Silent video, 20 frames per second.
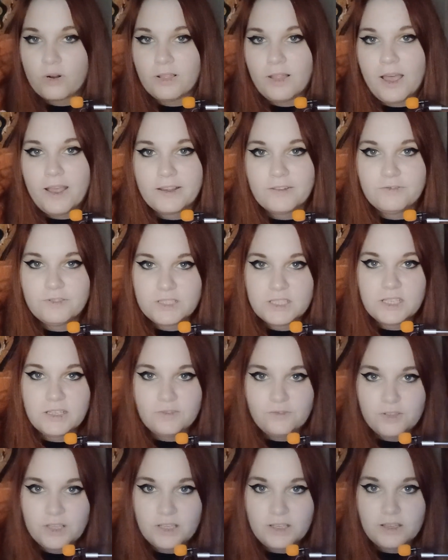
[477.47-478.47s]
live
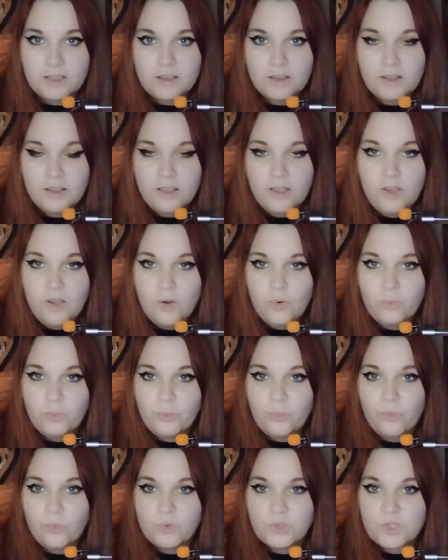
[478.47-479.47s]
TV.
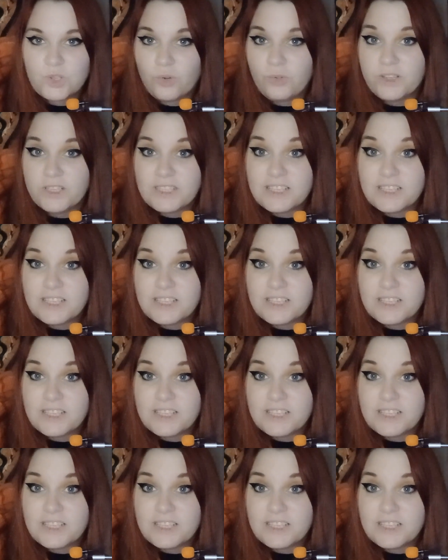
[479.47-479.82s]
So this